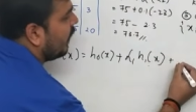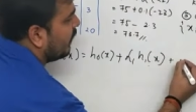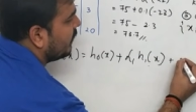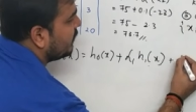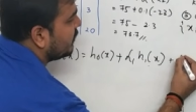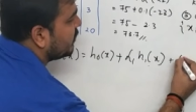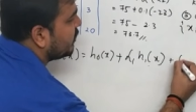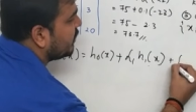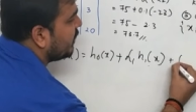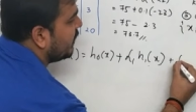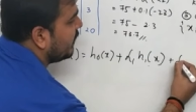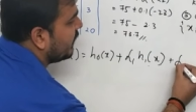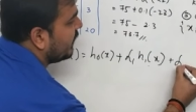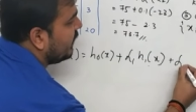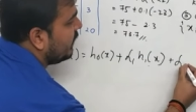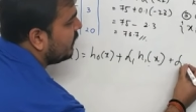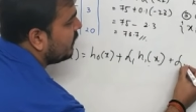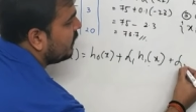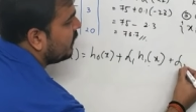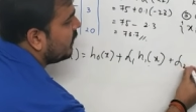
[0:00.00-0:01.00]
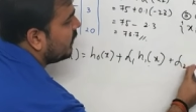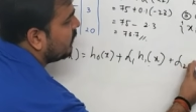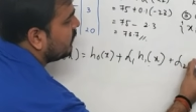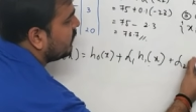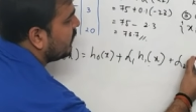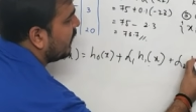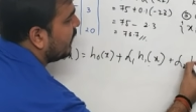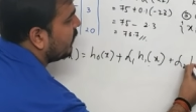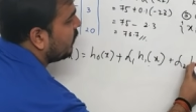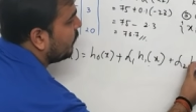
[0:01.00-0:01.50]
decision tree,
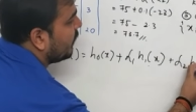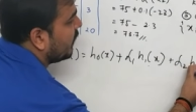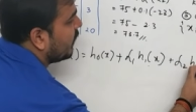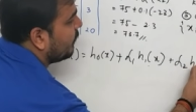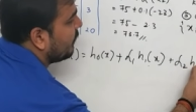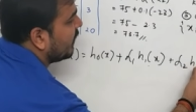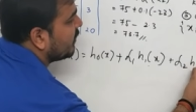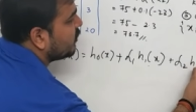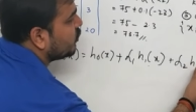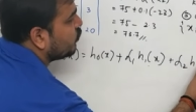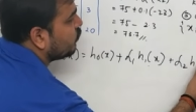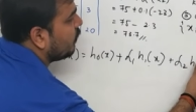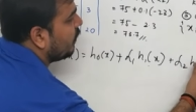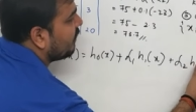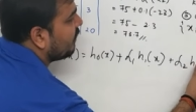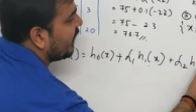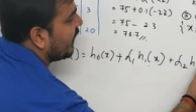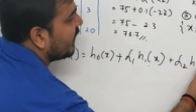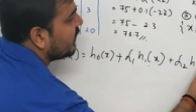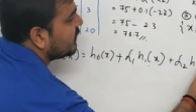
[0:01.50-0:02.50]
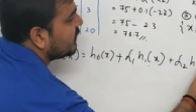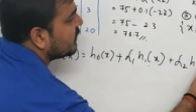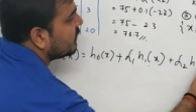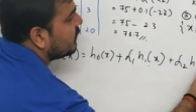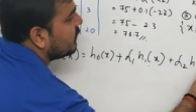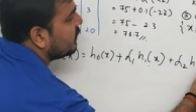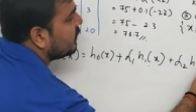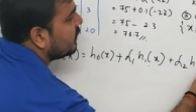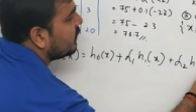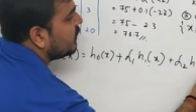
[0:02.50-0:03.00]
then it will become h2 of x.
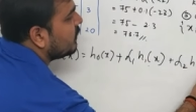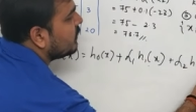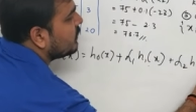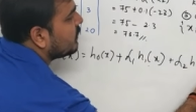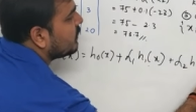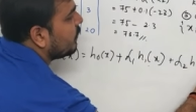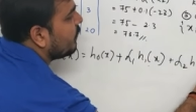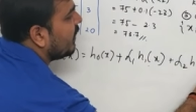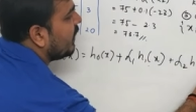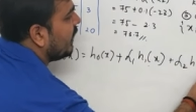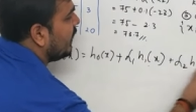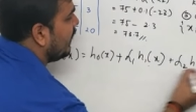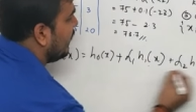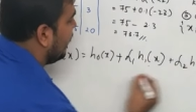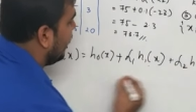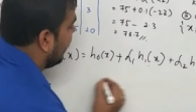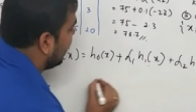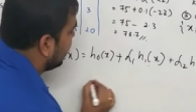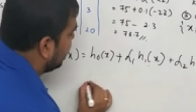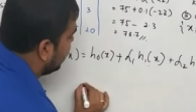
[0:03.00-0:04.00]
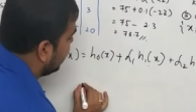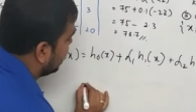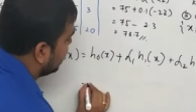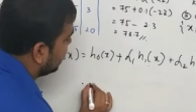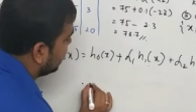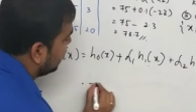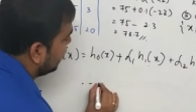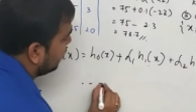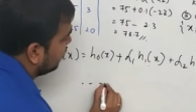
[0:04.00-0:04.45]
Similarly, like this,